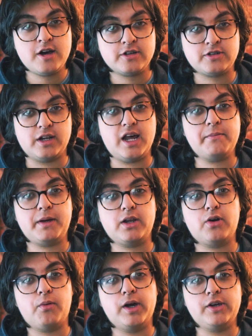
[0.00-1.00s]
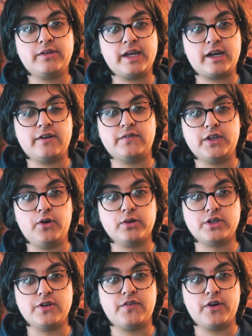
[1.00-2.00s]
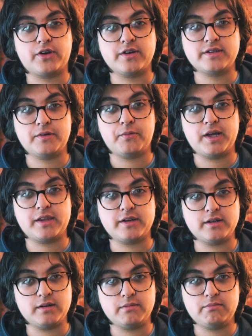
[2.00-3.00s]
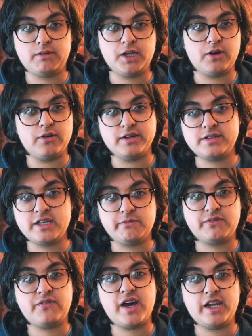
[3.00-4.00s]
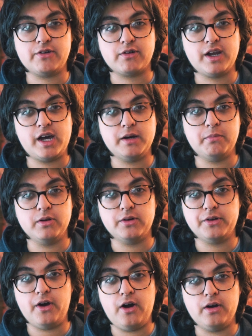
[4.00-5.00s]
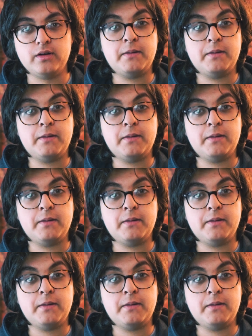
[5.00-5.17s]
So let me know what you think of the autofocus and whether, it seems fairly reliable or not.